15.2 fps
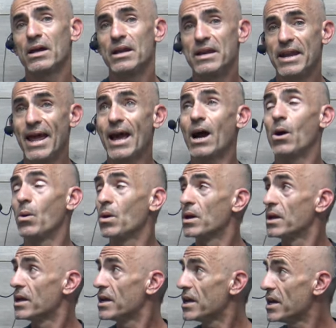Now,
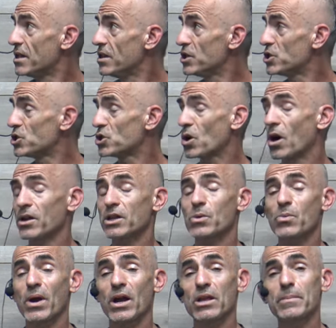in this chart, the
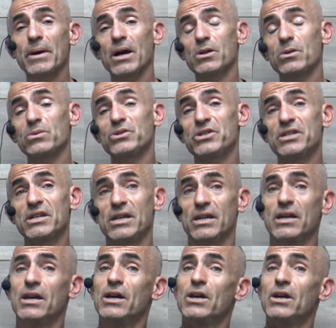roundabout you see